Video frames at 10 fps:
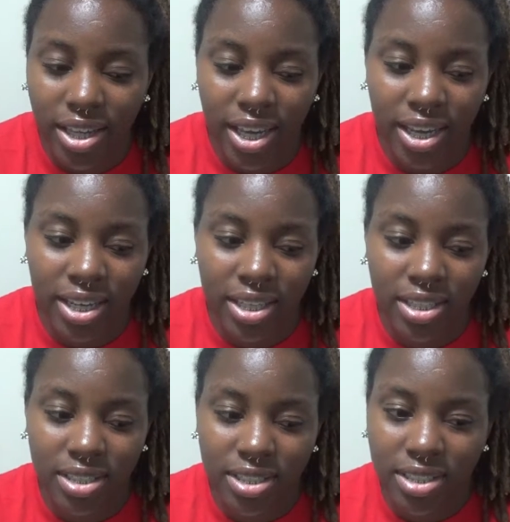
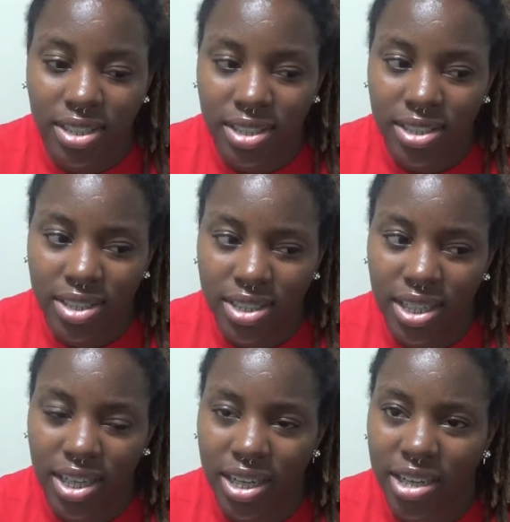can't
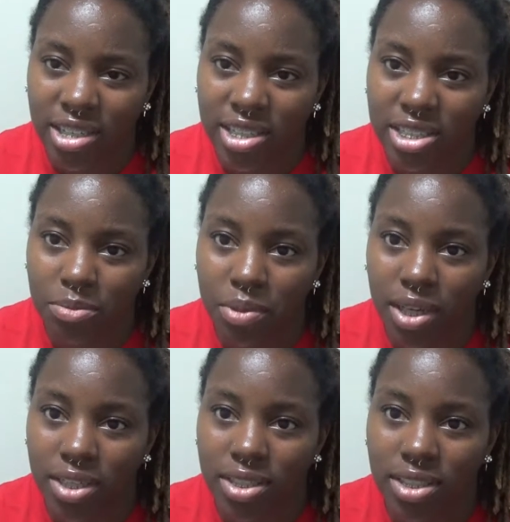sit here and
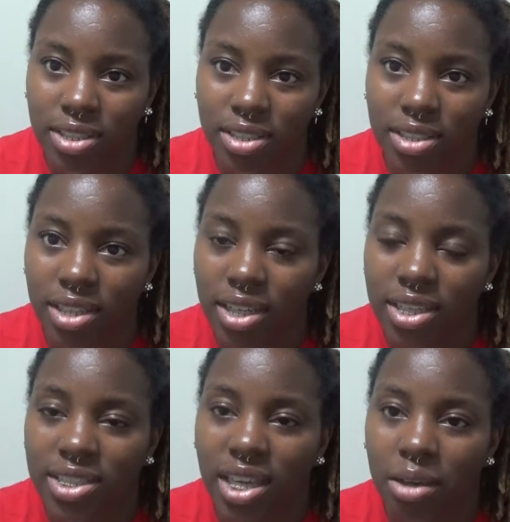expect to
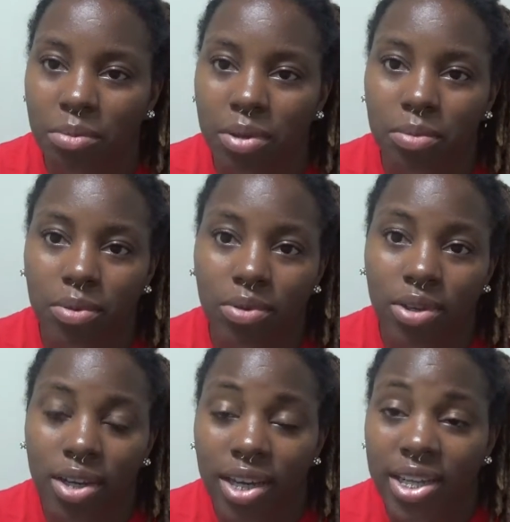save people.
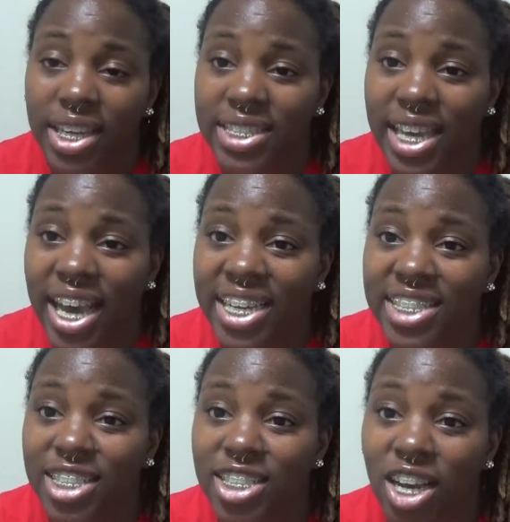That's
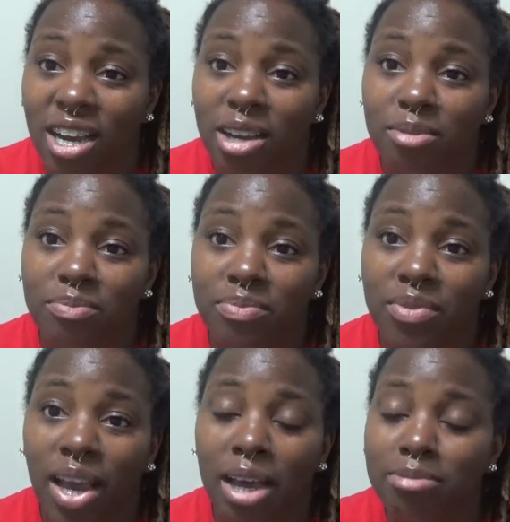God's job.
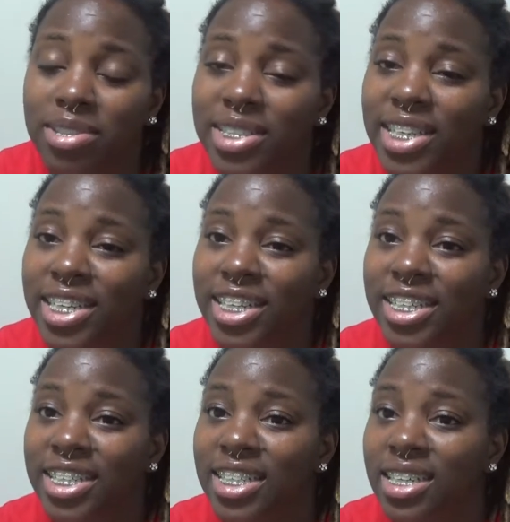I'm just
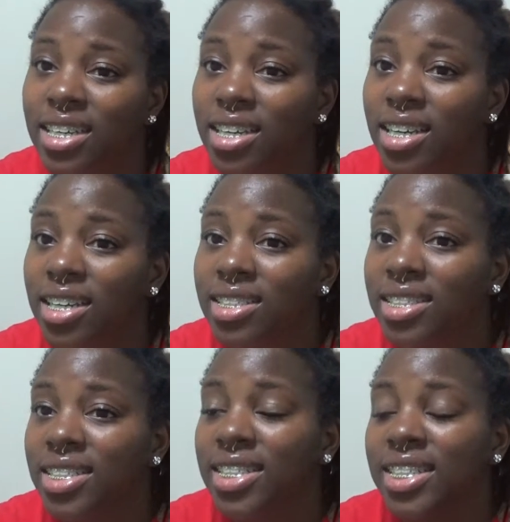here
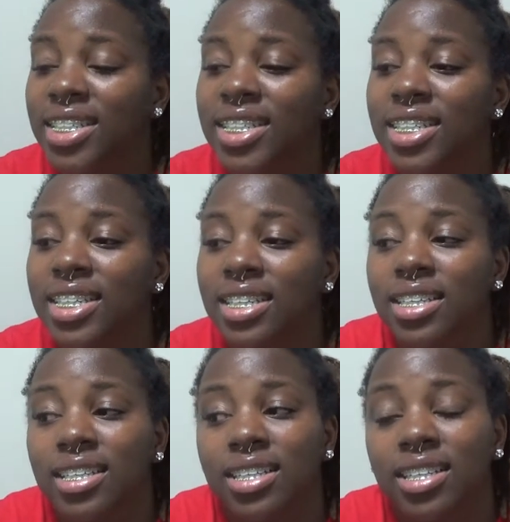to
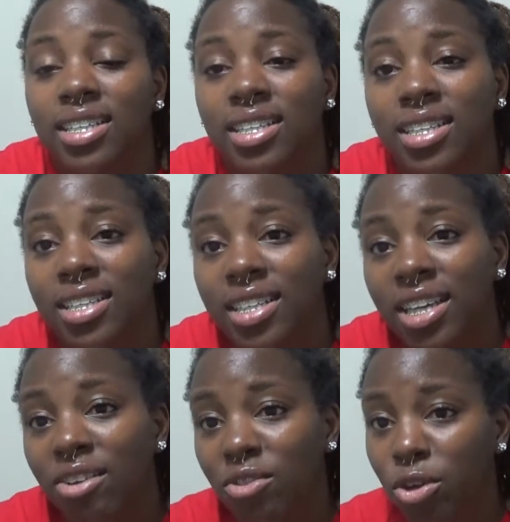
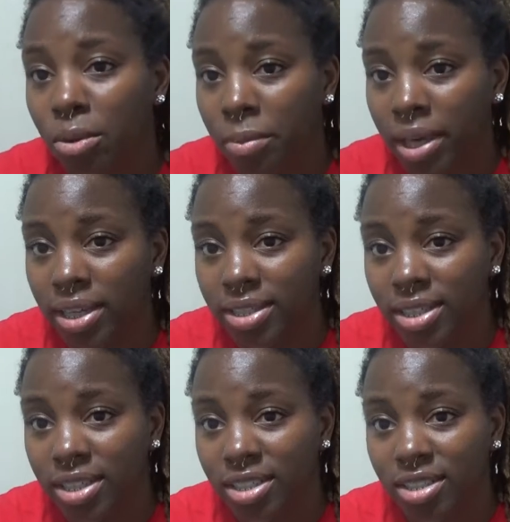give you a
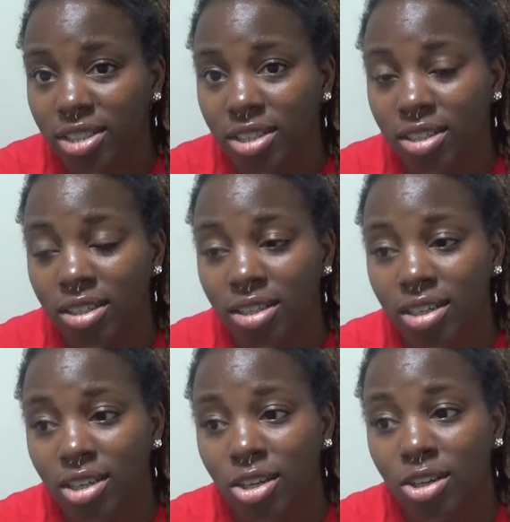message,
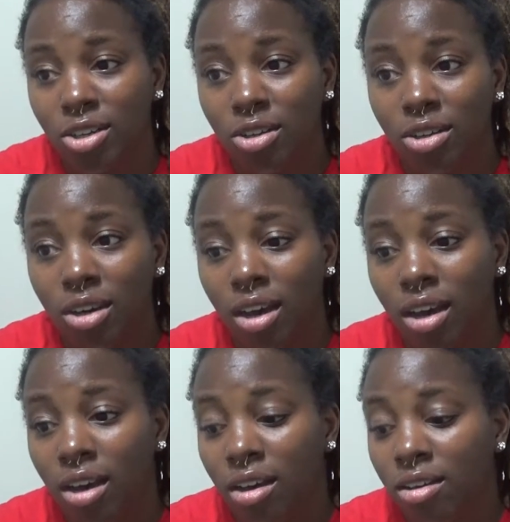
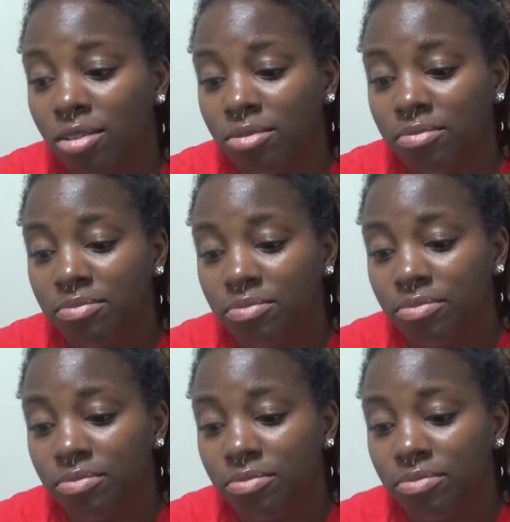um,